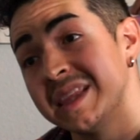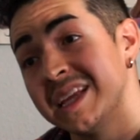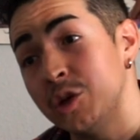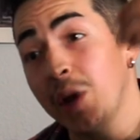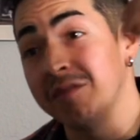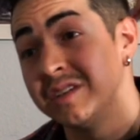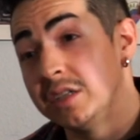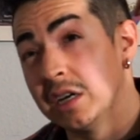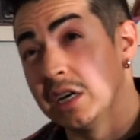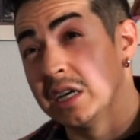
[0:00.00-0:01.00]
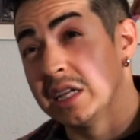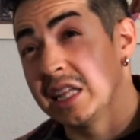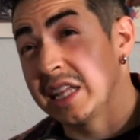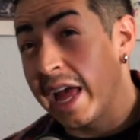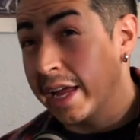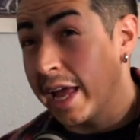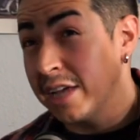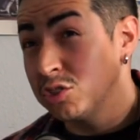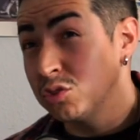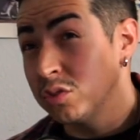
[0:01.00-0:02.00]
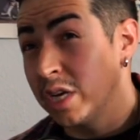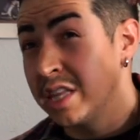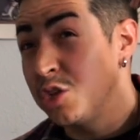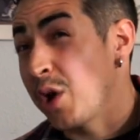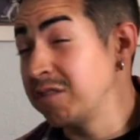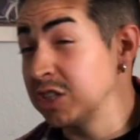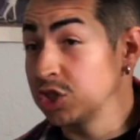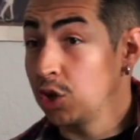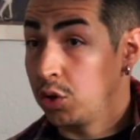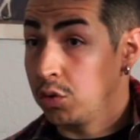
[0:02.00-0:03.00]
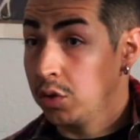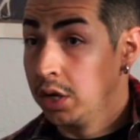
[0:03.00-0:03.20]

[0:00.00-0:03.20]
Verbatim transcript: and then you have uh, Lancaster, and then you have DeSoto.